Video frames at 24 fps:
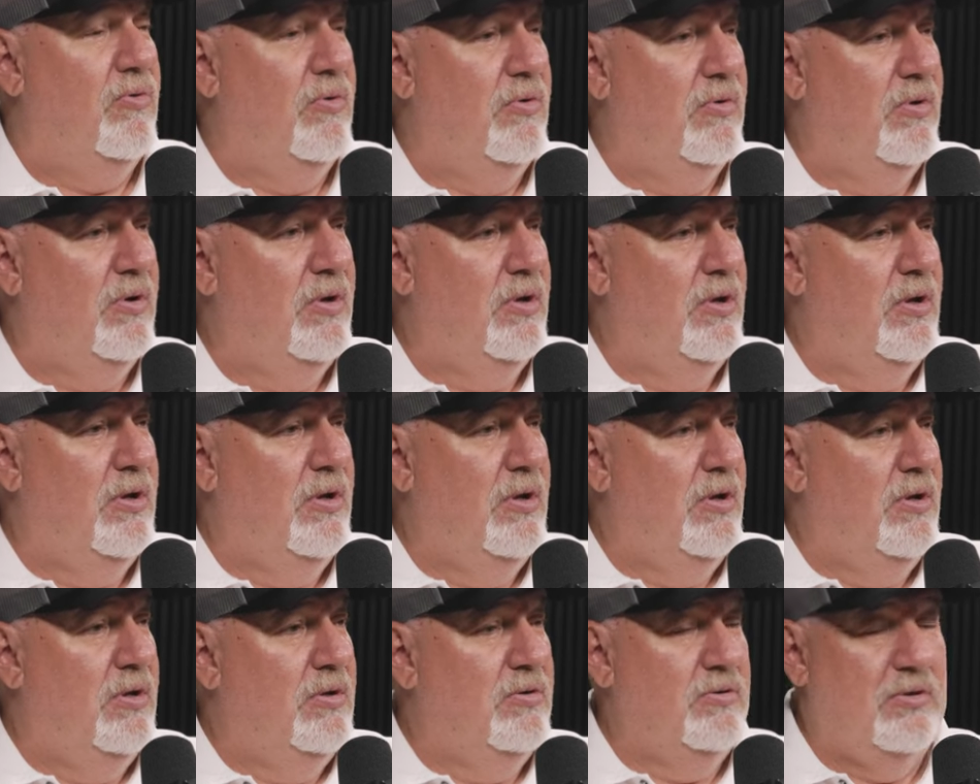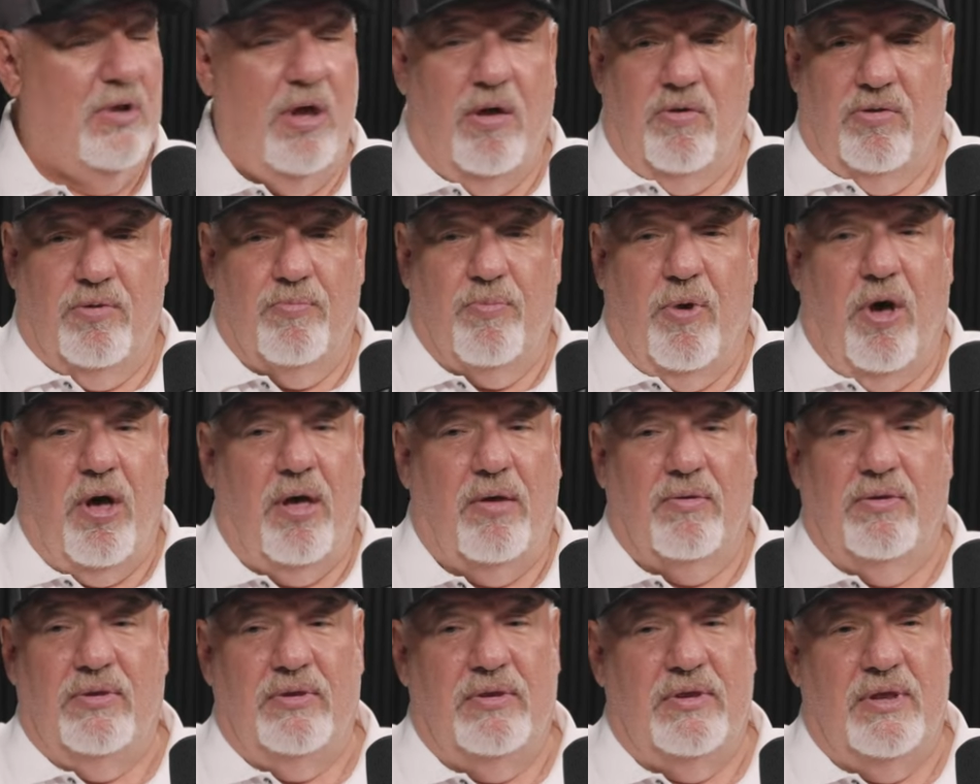no, the
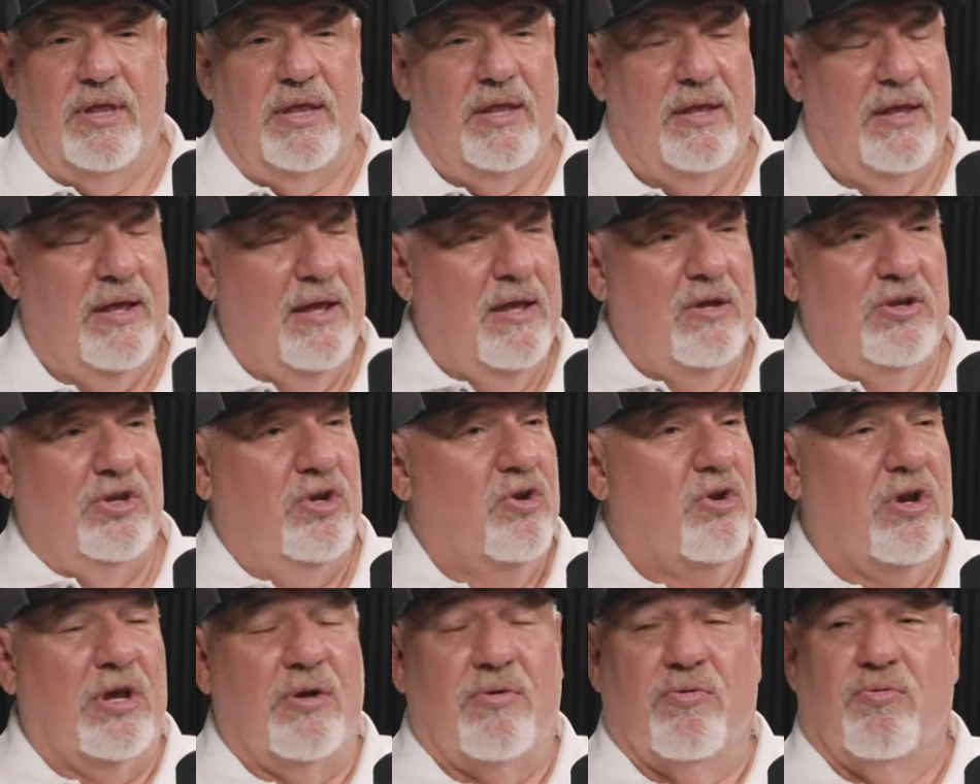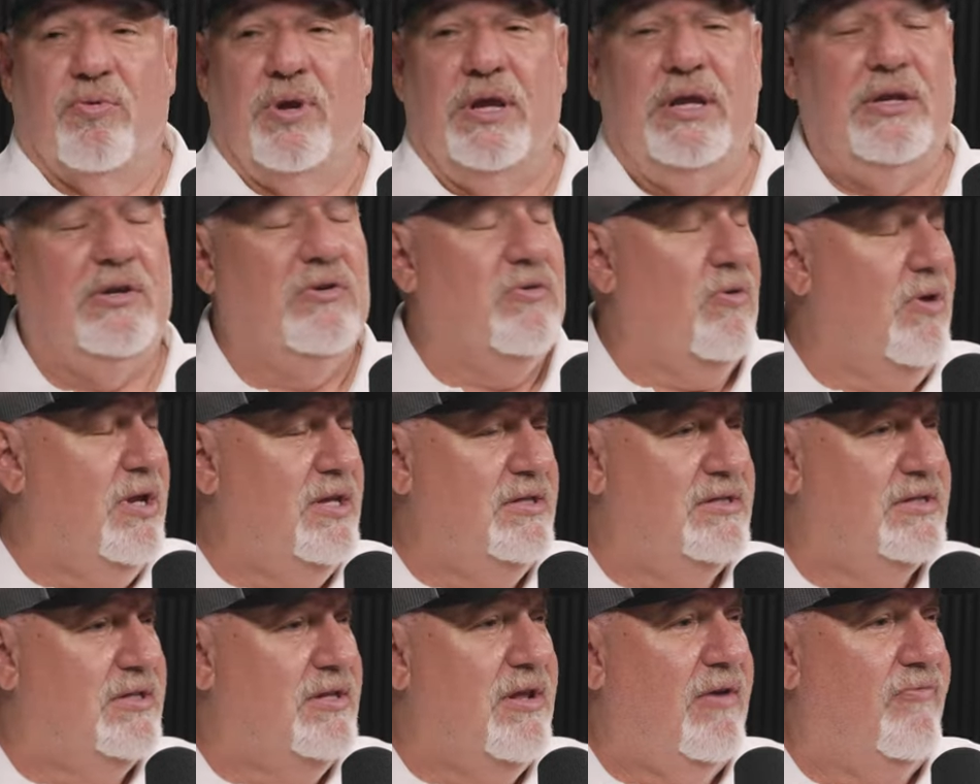ball, you're going to read
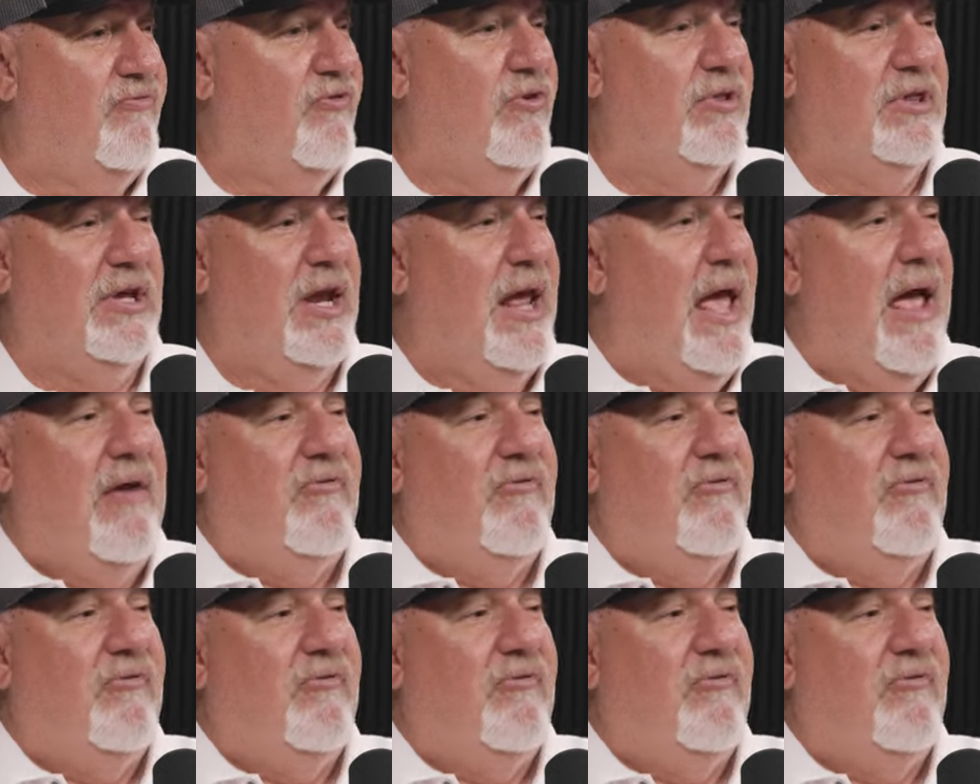greens differently.